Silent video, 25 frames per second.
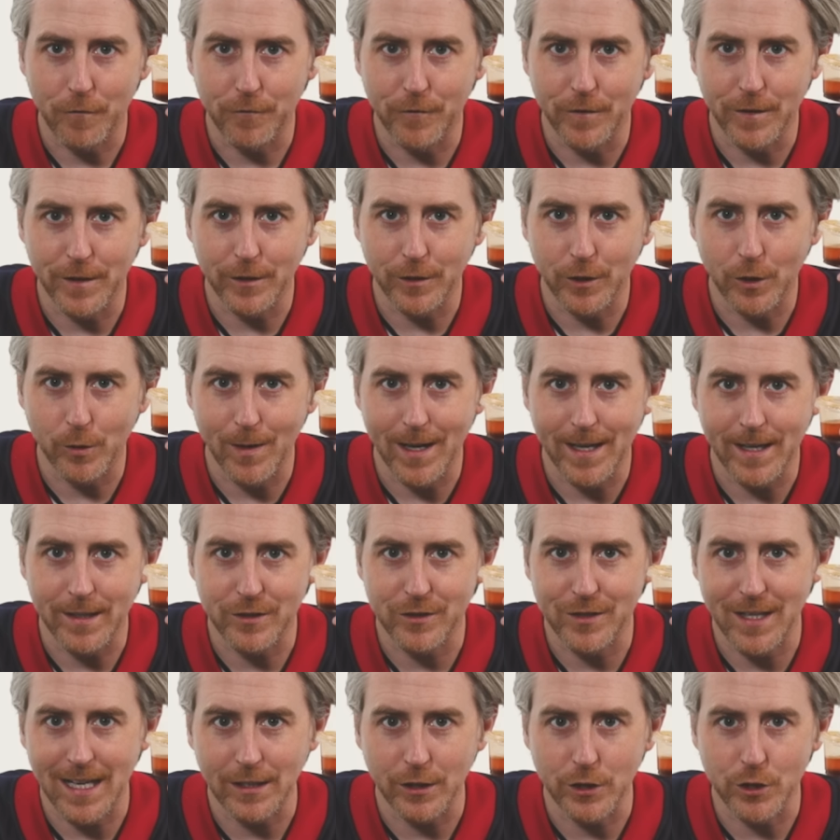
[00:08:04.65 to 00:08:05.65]
vinaigrette
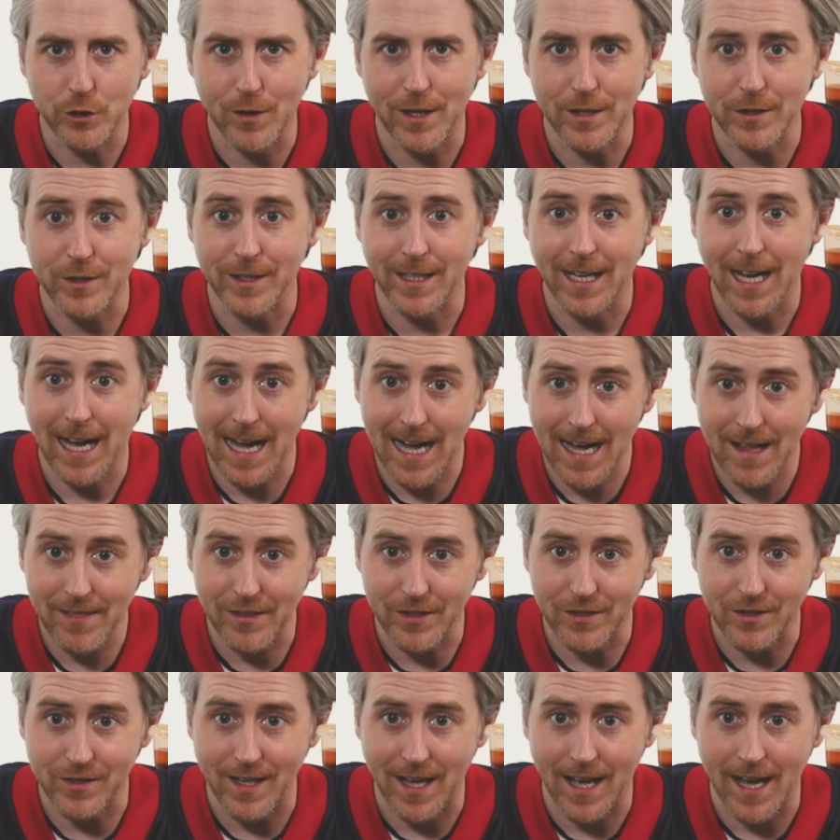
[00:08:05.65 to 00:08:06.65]
salad dressing on
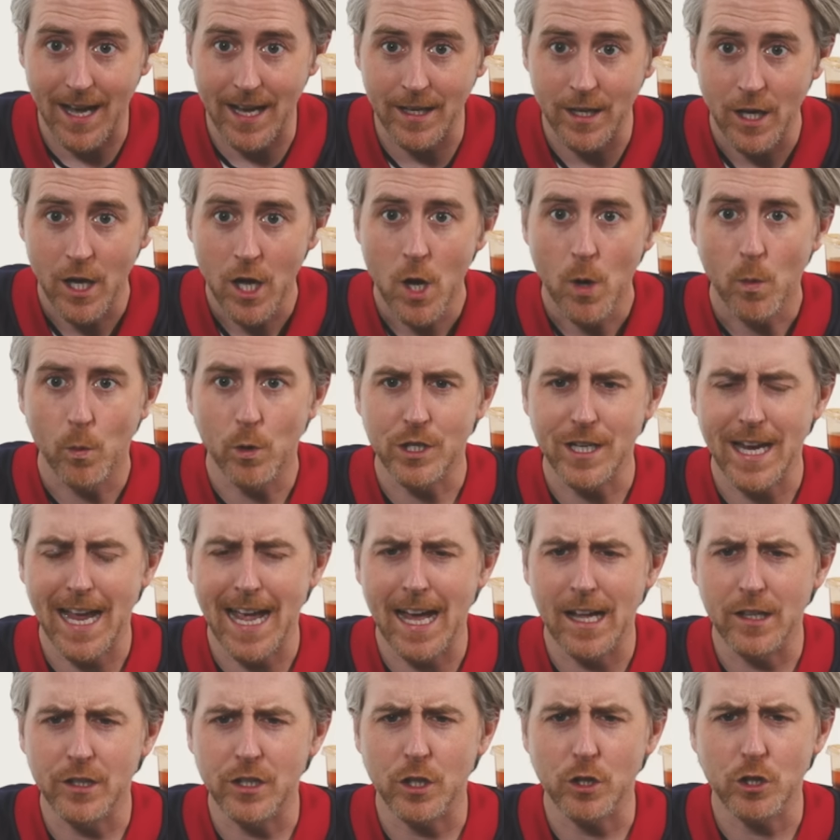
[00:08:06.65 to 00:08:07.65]
the side, which
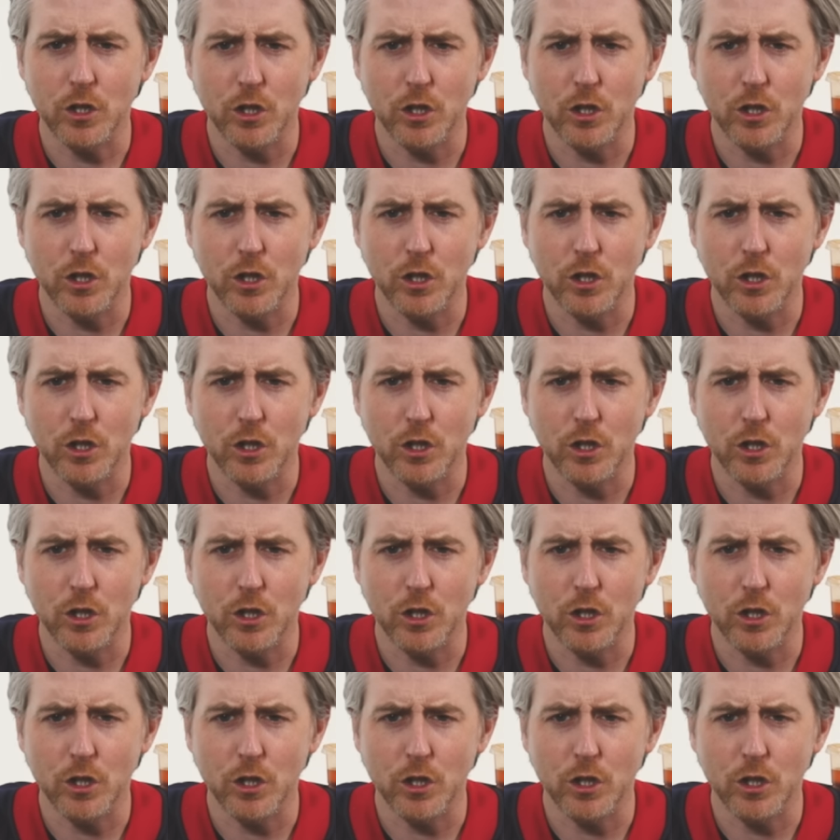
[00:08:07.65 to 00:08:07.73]
adds